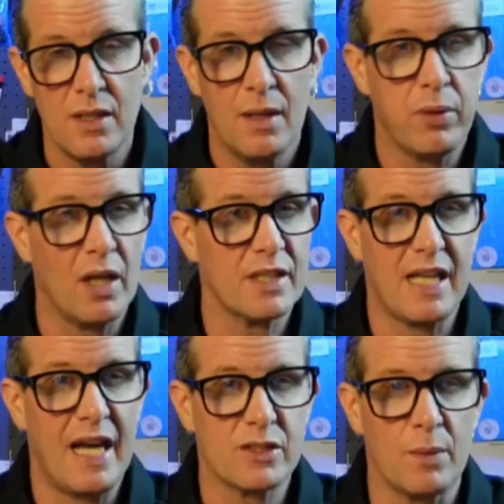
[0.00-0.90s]
Plus
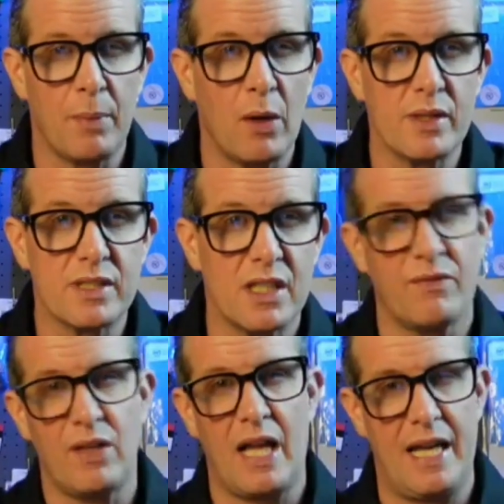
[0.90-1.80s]
the extra bonuses of
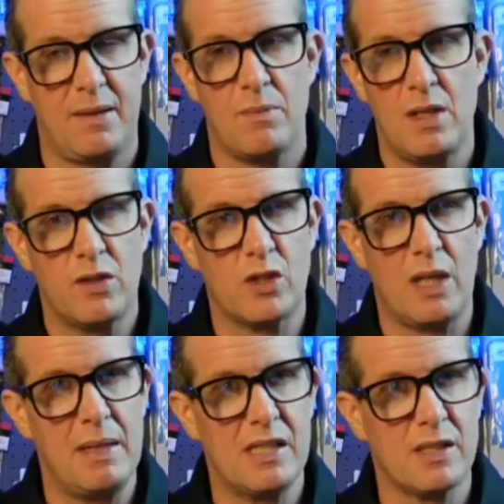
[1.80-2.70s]
there's going
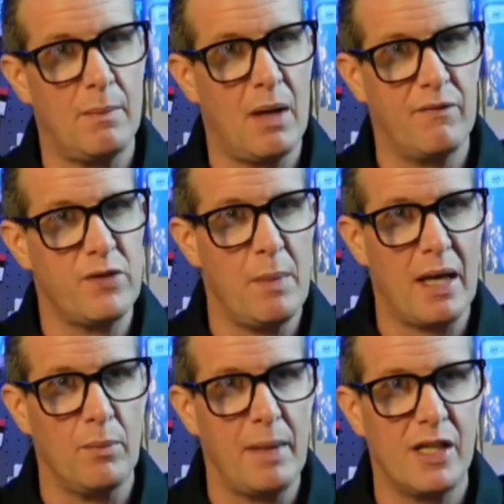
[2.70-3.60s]
to be a few
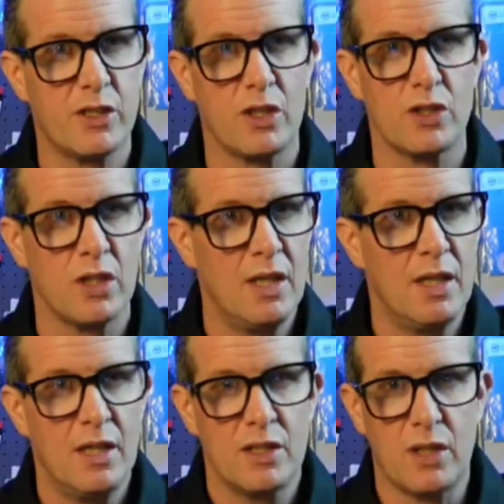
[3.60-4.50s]
metal miniatures,
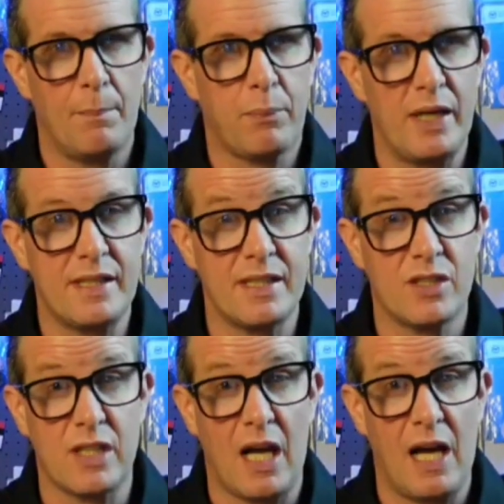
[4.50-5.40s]
some printed
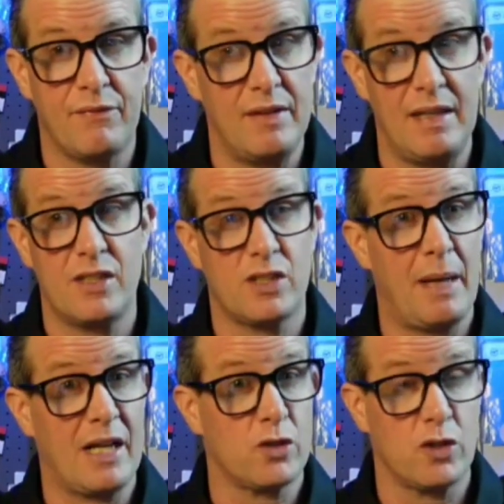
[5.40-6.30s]
stuff, and then some
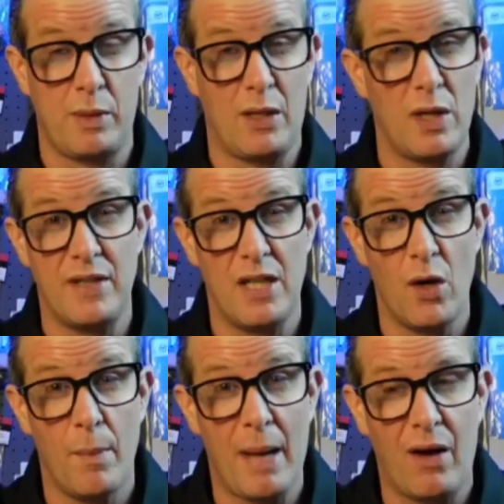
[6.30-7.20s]
extras we don't even know
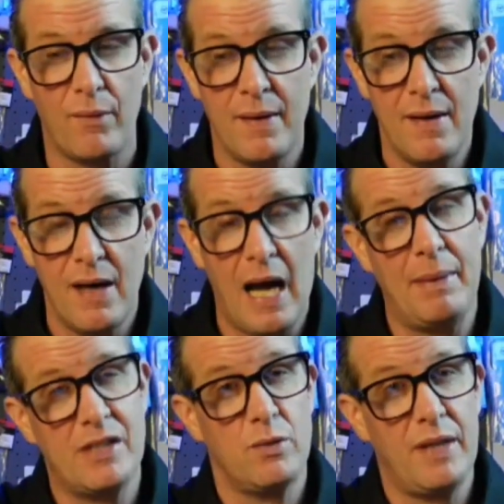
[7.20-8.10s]
about. I
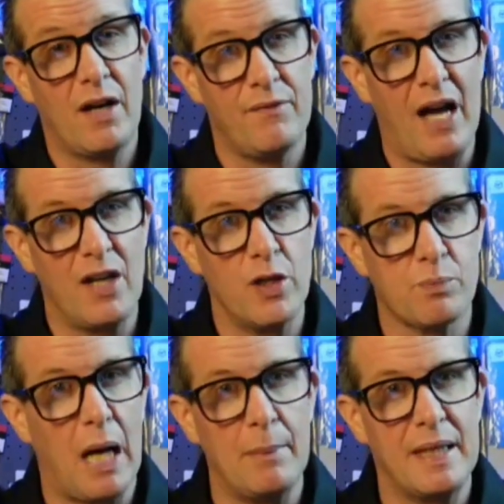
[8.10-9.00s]
bet you their value is
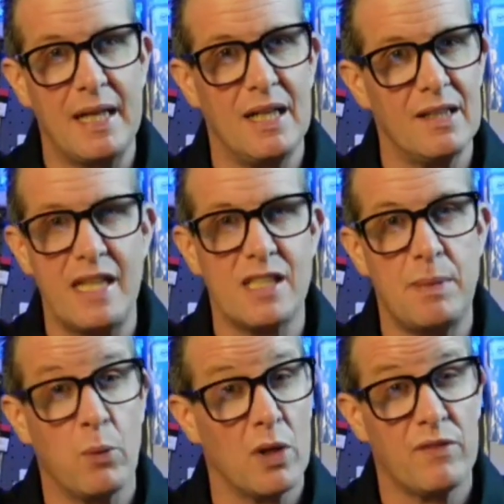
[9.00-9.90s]
probably going to at least
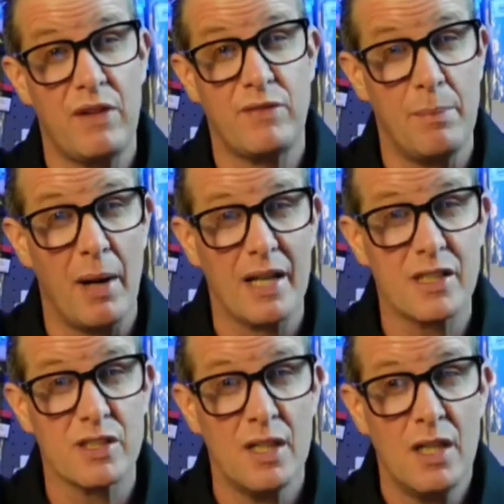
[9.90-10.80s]
be worth
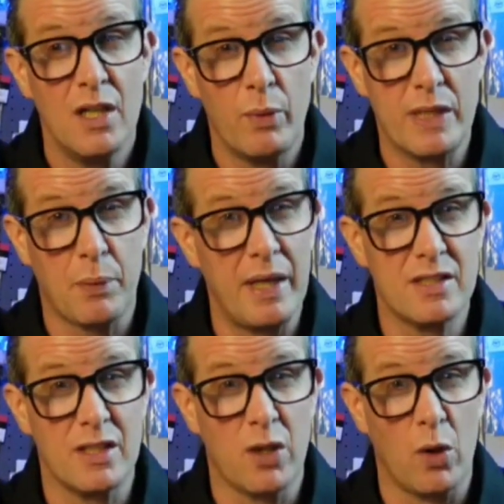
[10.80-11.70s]
$50, which brings
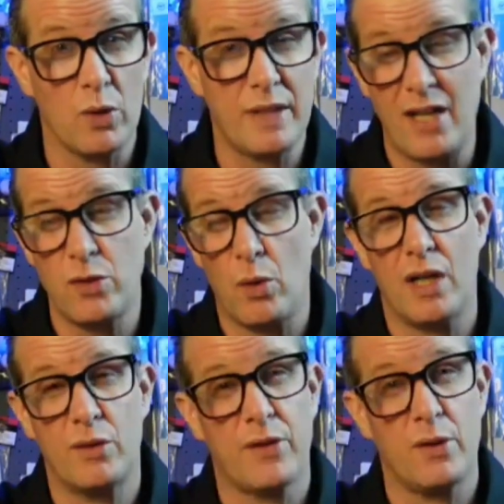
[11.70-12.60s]
the total down to
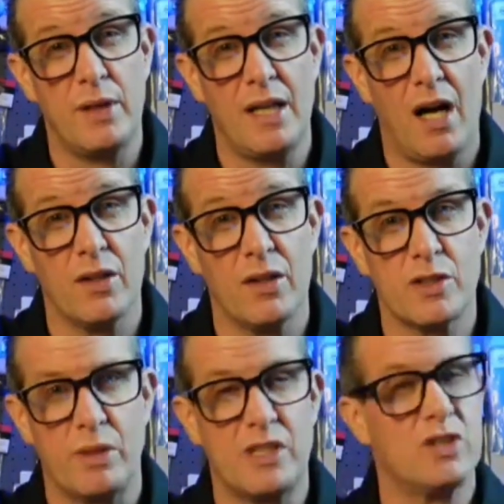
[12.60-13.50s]
$130,
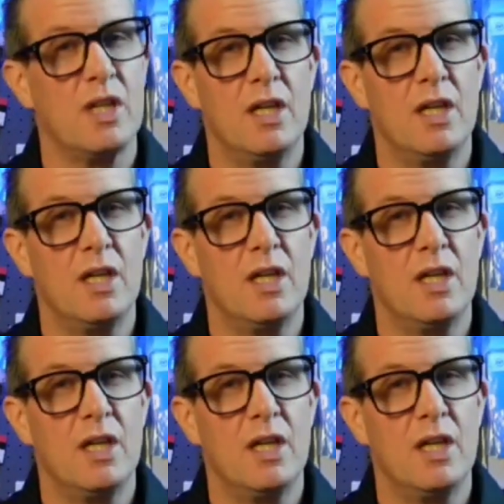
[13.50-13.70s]
which is,